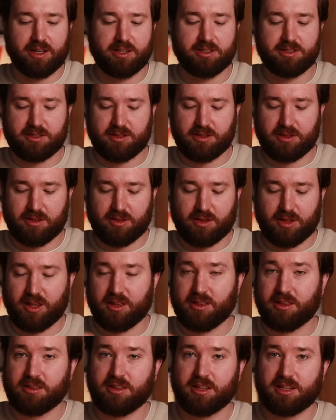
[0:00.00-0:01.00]
And
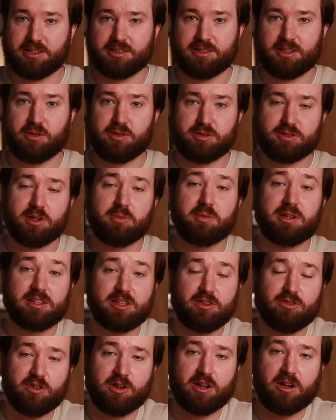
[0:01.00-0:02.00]
the other thing is there are so many
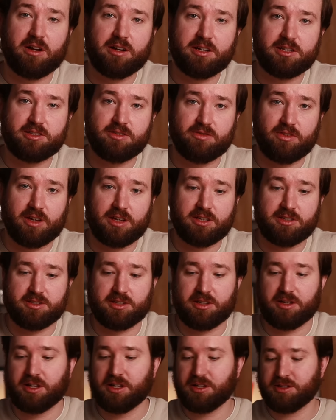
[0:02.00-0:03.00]
different kinds of
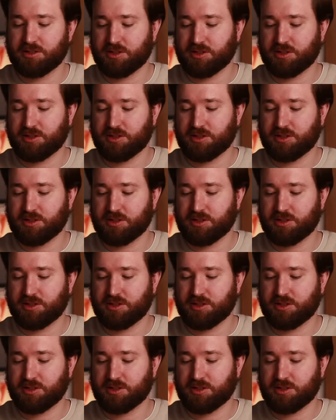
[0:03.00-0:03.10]
ISA.